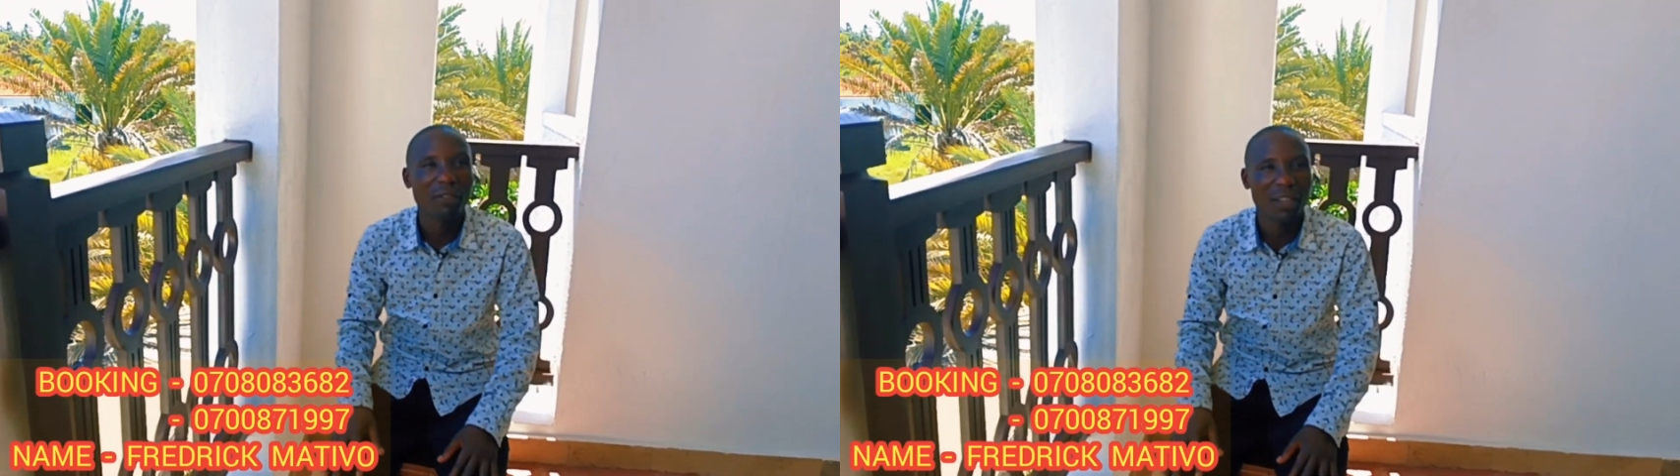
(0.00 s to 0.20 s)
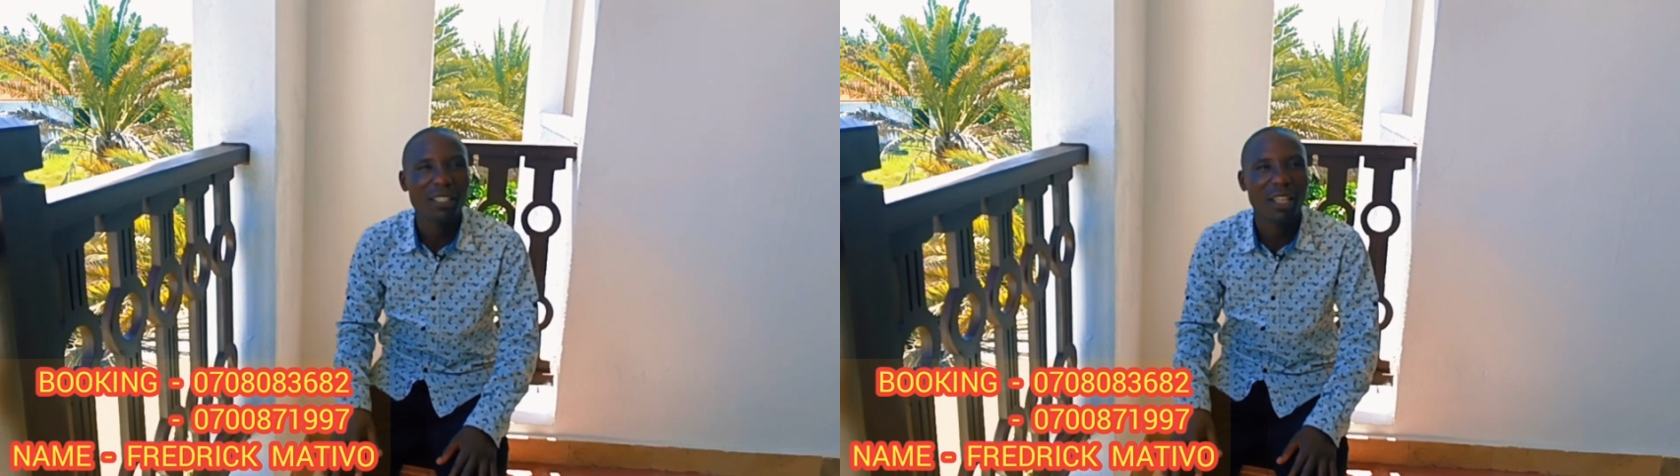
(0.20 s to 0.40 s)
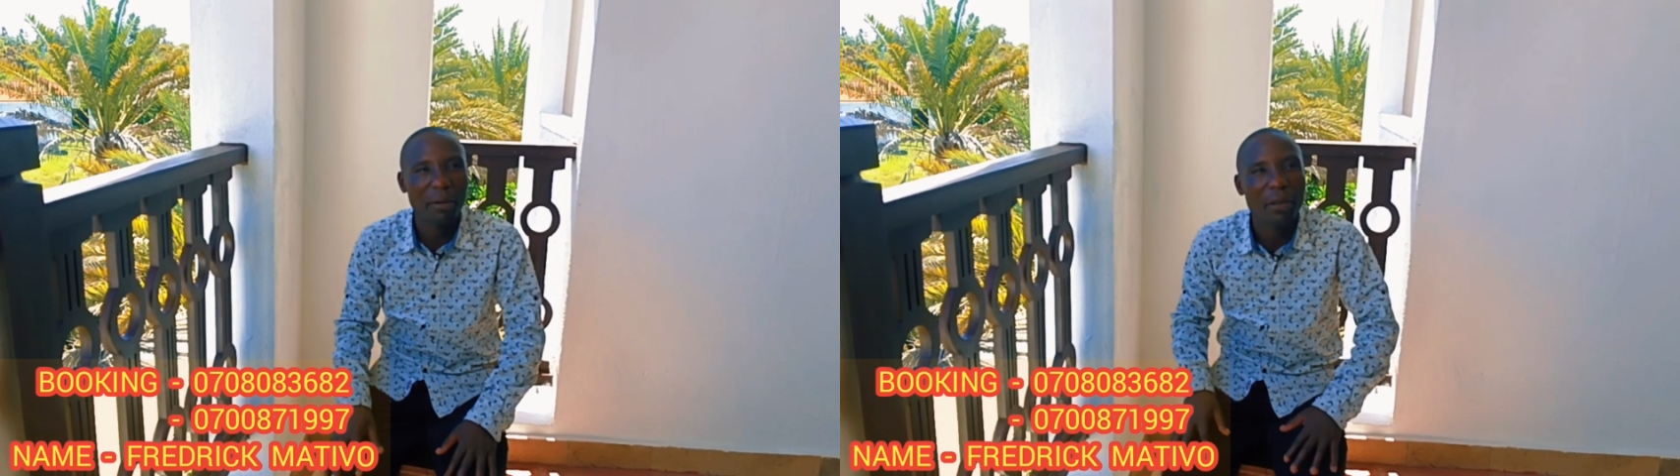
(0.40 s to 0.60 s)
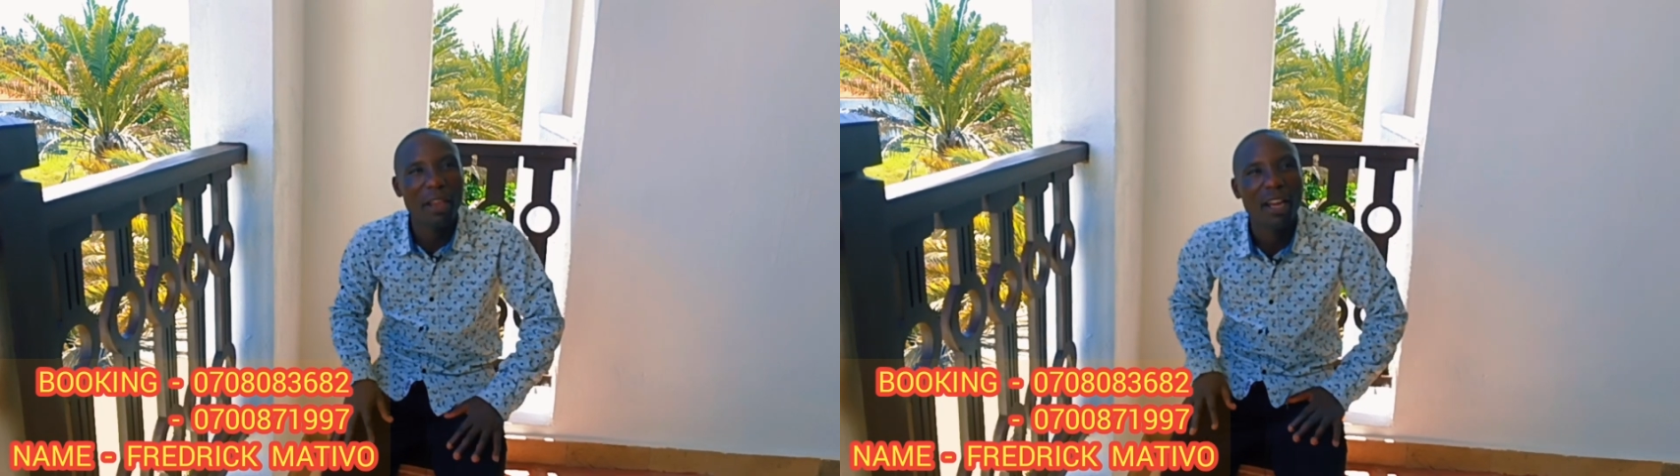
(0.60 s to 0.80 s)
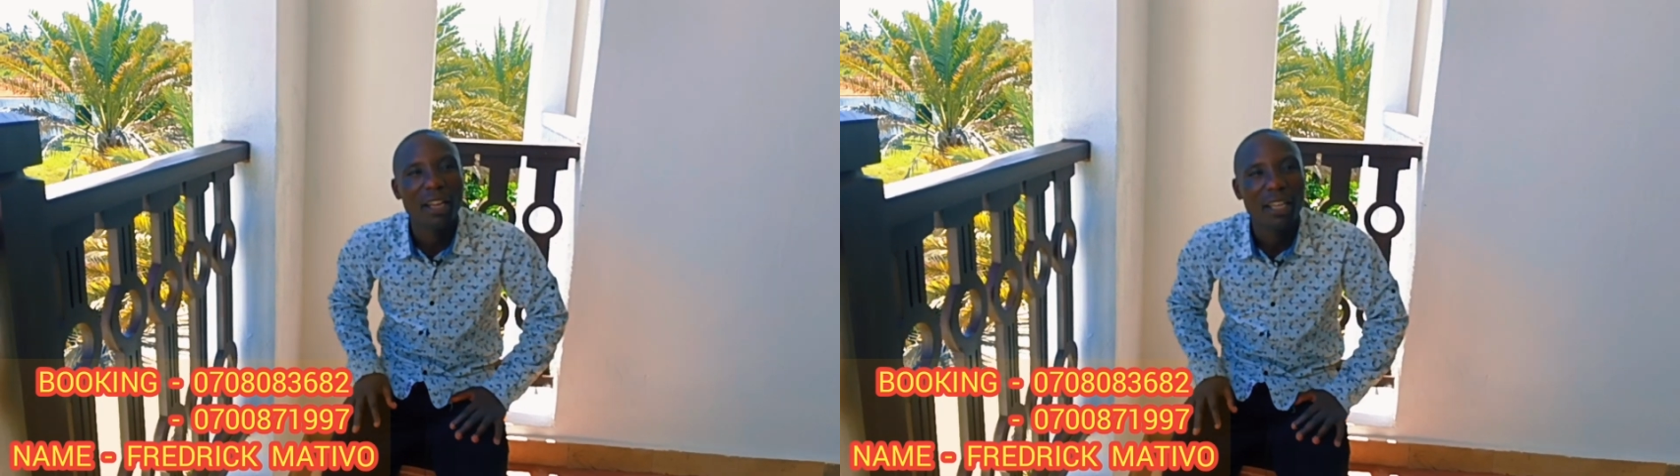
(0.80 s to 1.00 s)
Let's come
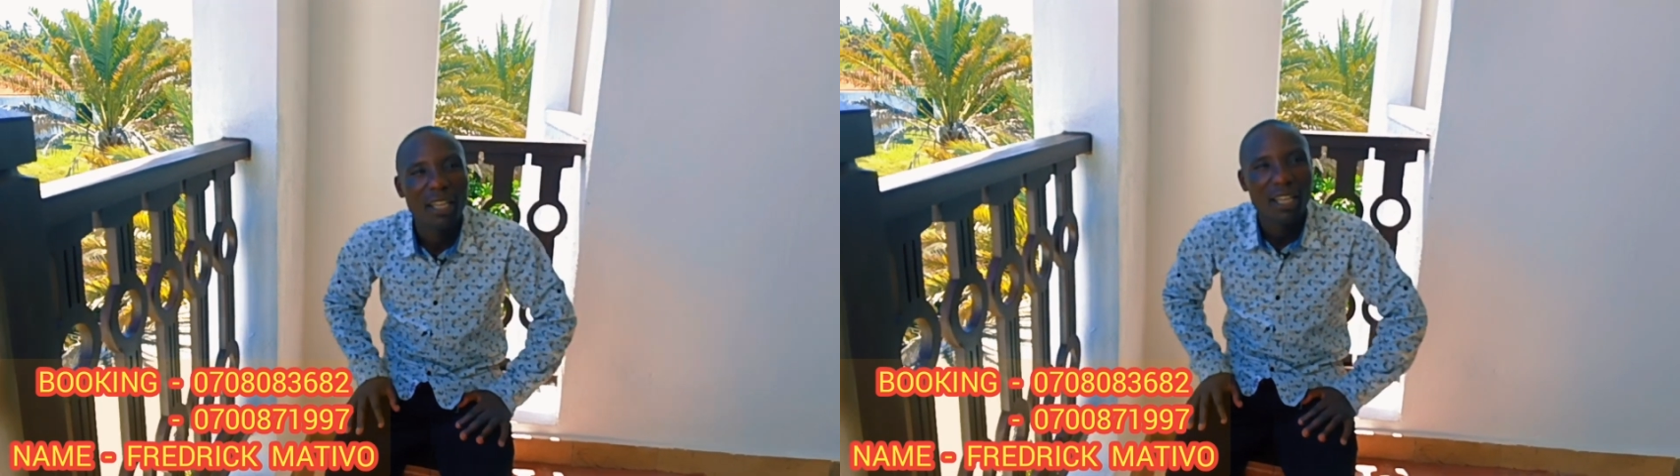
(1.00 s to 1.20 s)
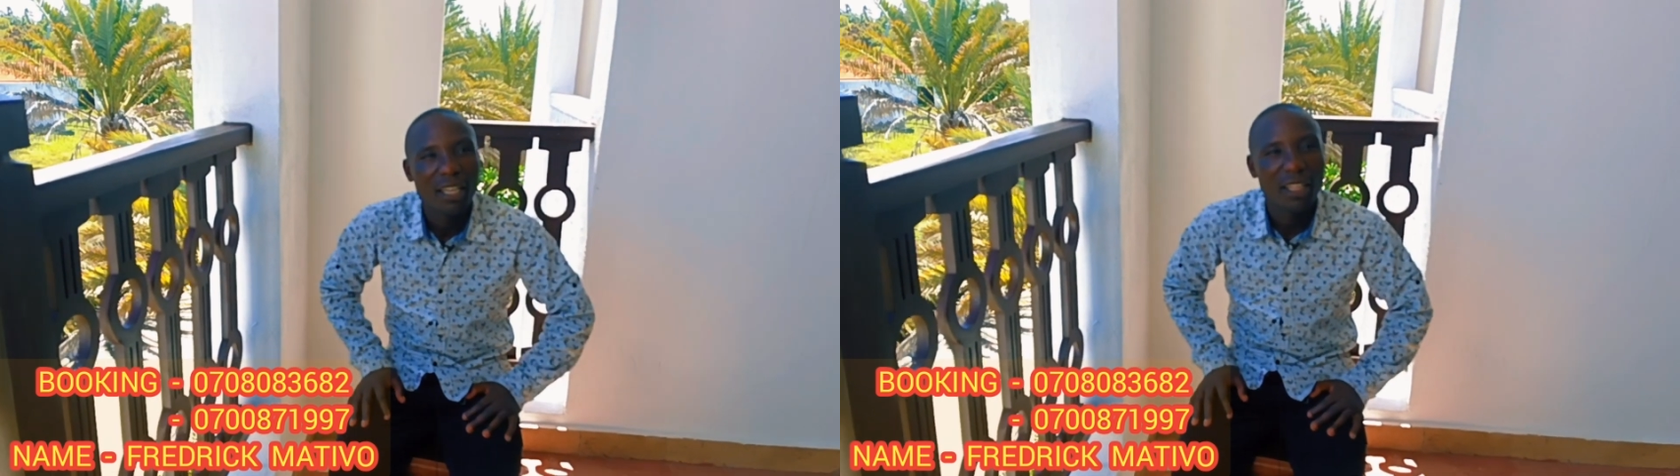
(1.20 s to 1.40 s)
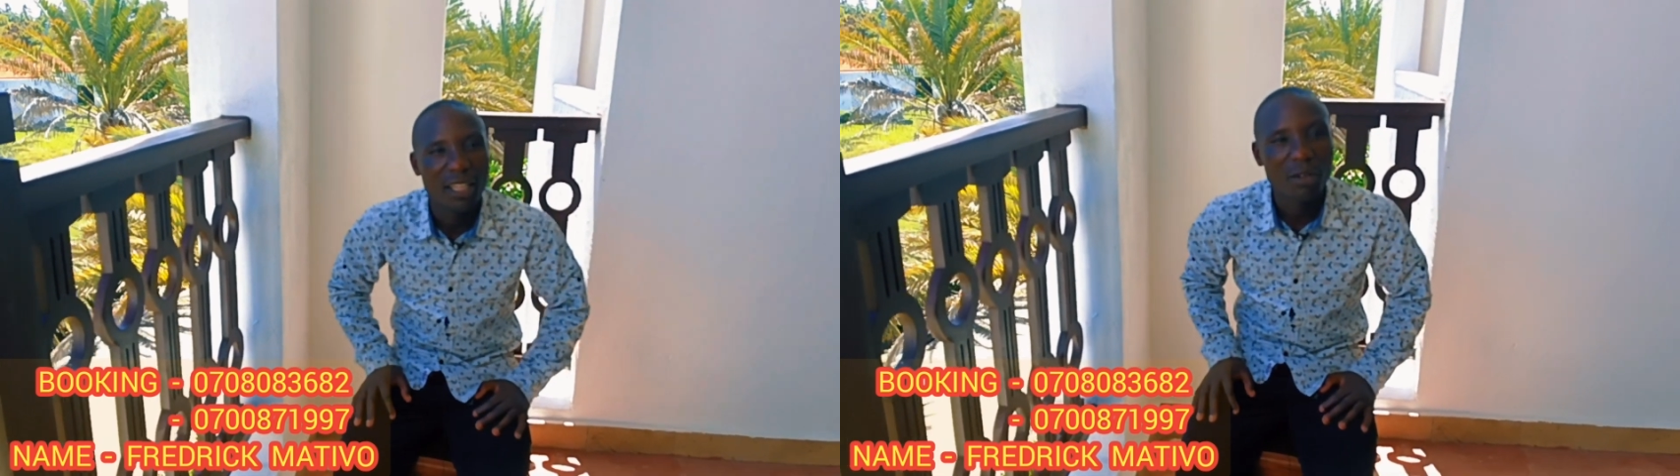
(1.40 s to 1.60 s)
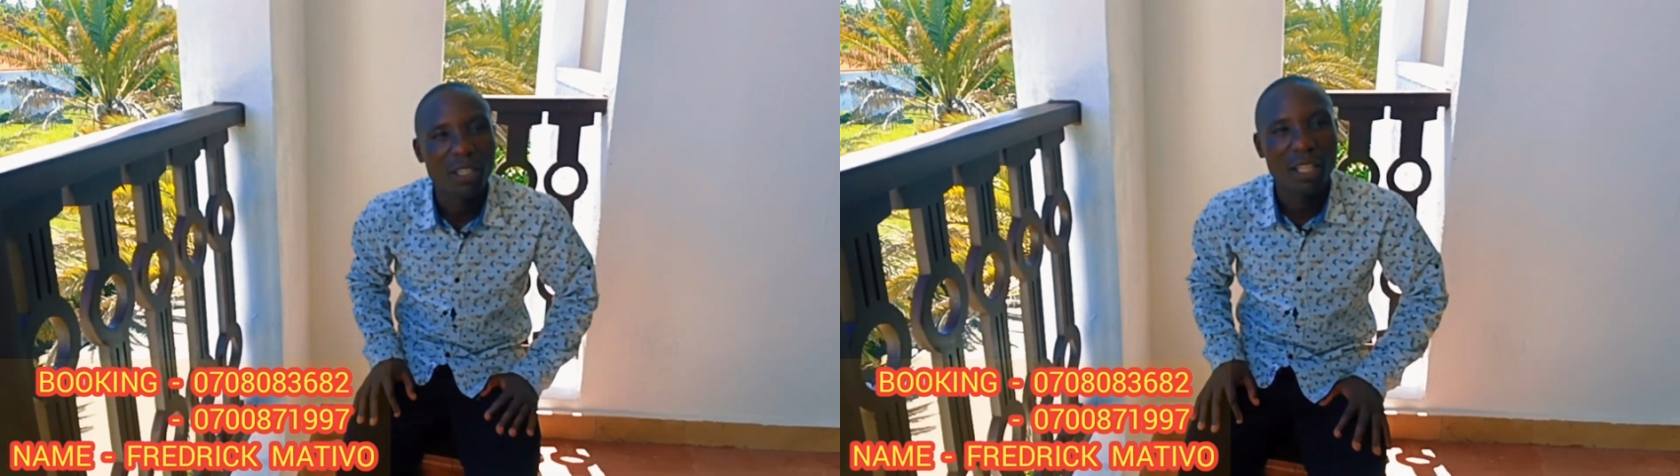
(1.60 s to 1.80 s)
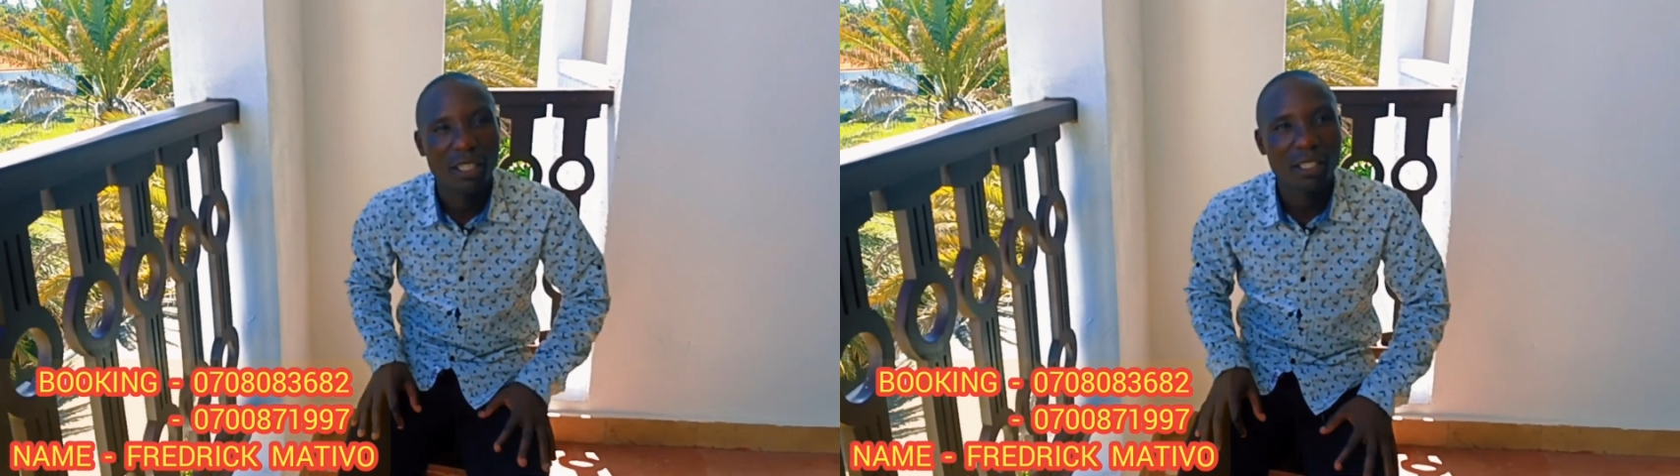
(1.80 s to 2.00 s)
here
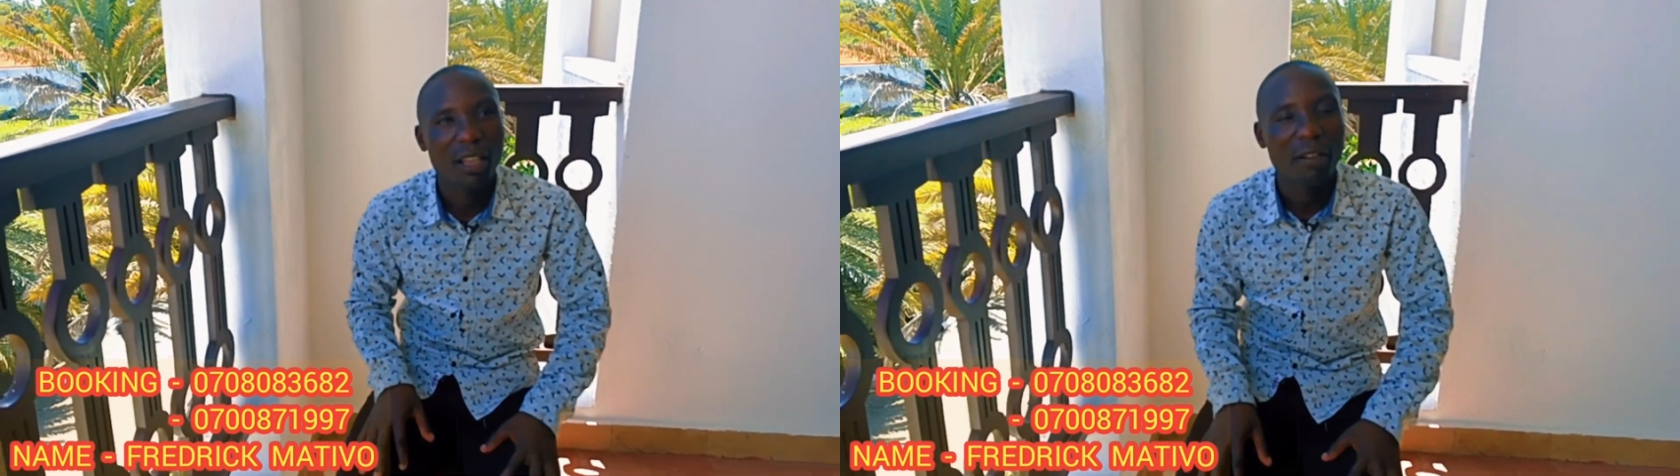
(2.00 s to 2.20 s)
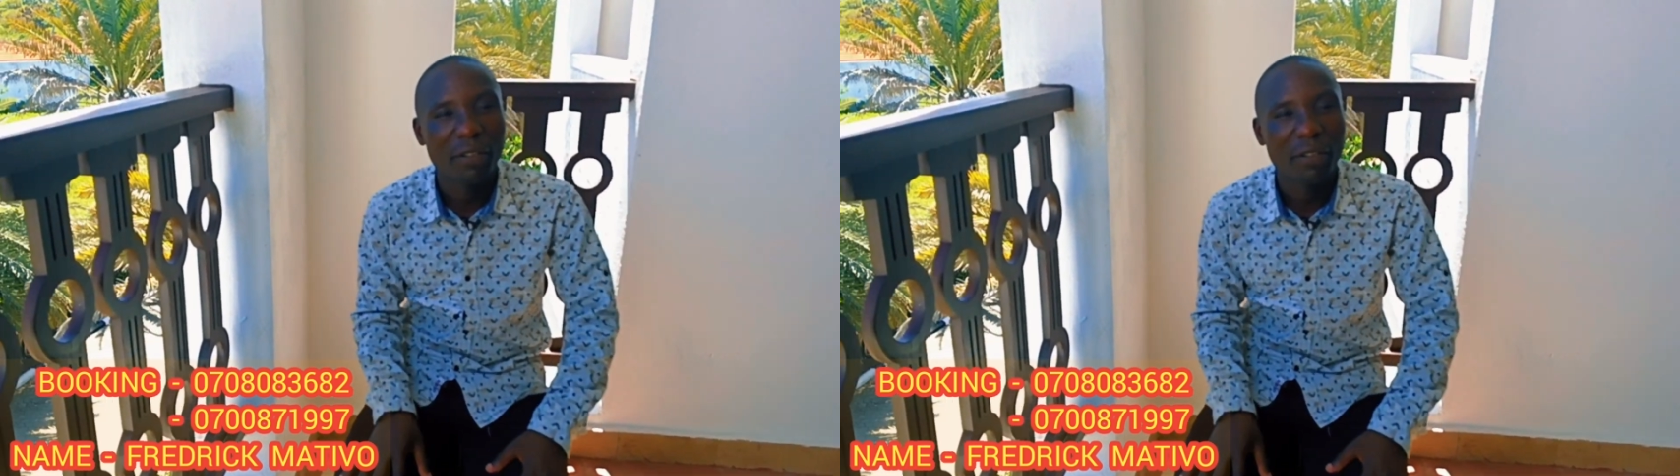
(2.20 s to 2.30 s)
during this